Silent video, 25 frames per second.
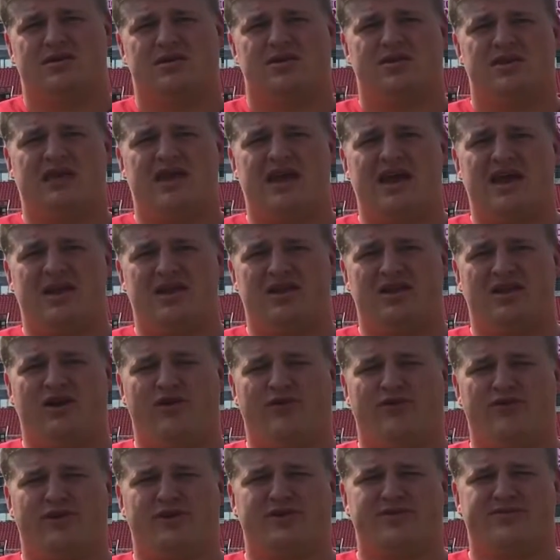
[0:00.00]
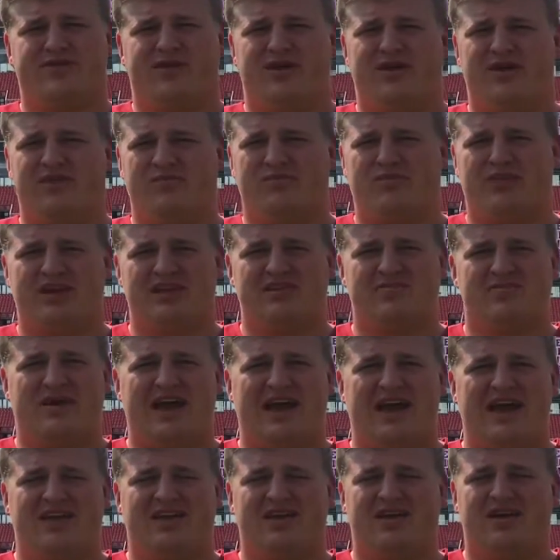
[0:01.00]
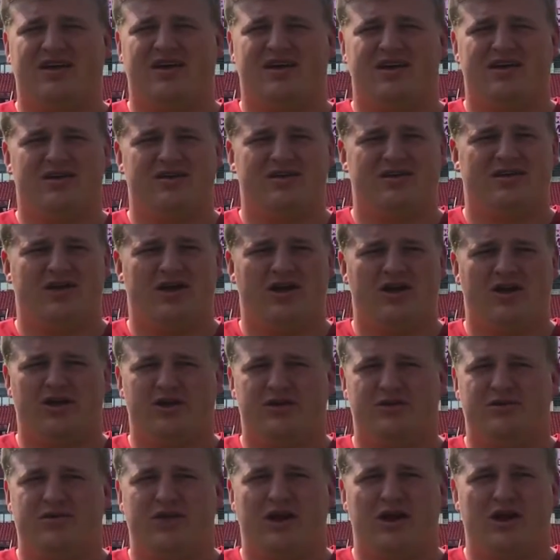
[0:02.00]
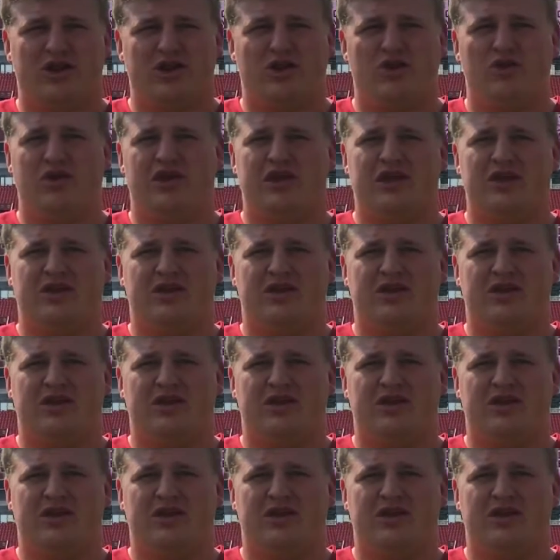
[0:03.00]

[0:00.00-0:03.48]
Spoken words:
Yeah, you know, first of all, it brings back our unit,